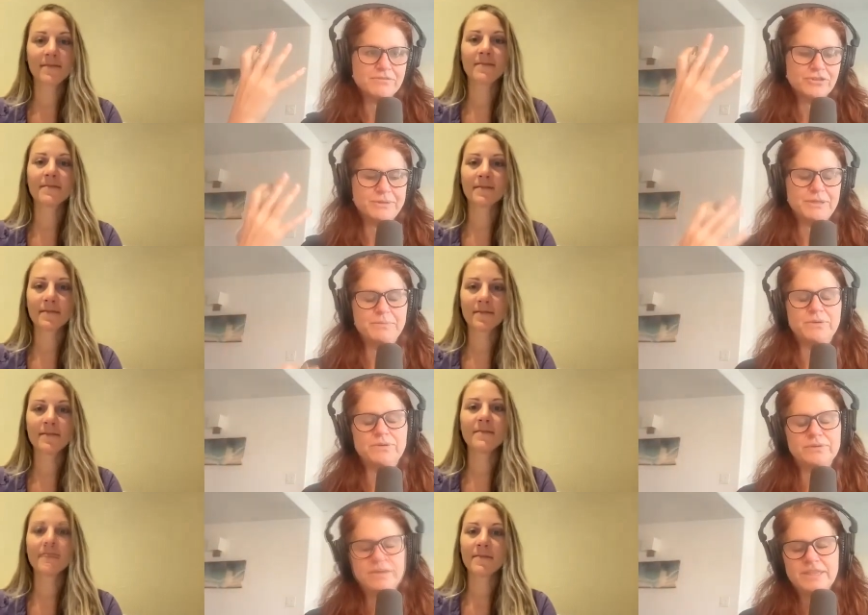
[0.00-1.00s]
Speaker 1: for
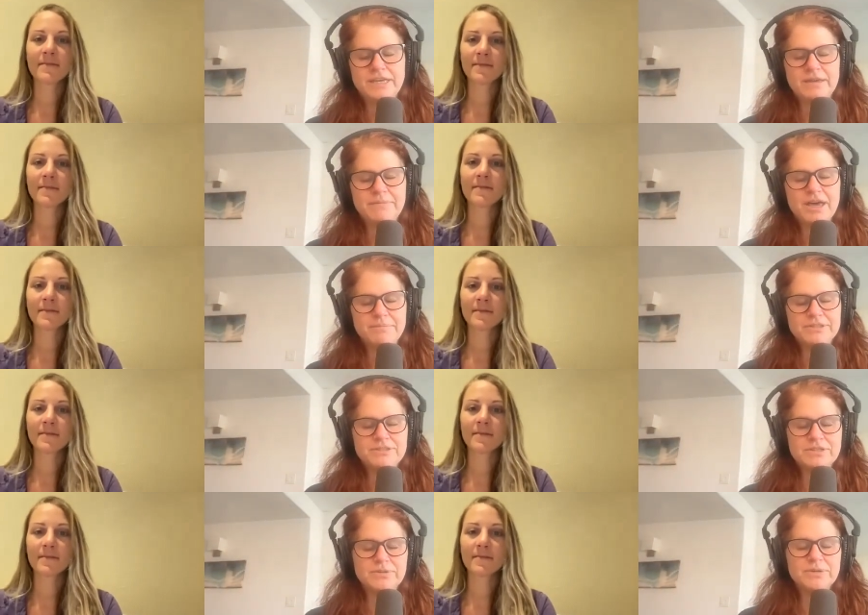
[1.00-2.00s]
people that come up. And
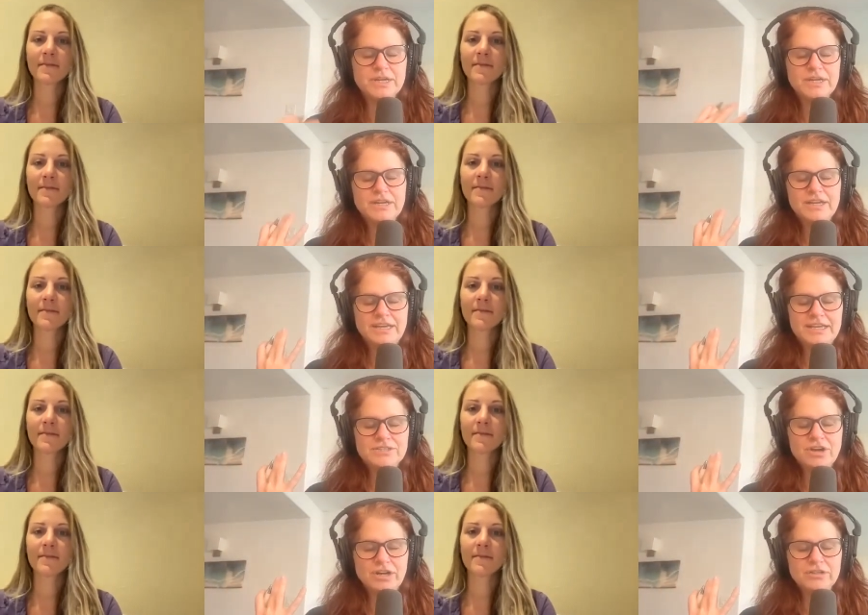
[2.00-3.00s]
so it's
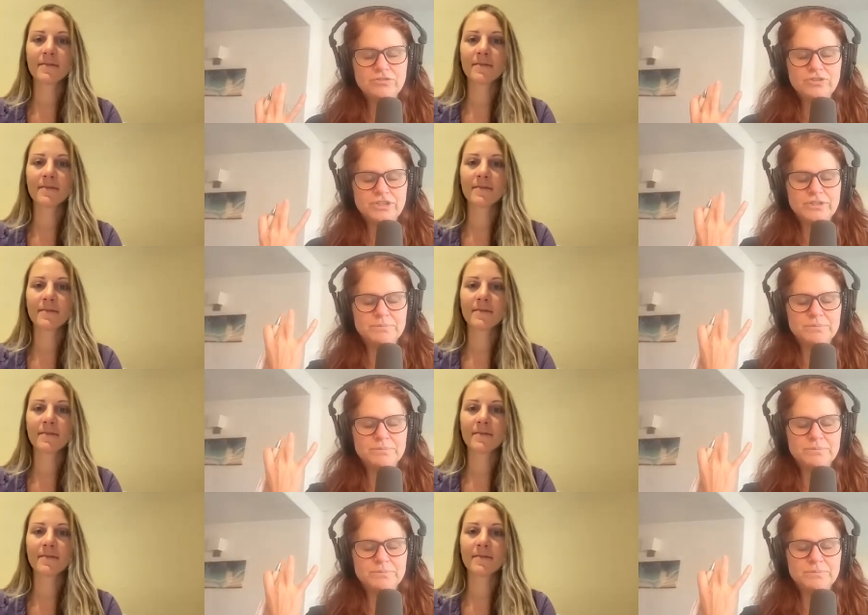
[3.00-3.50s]
hard for your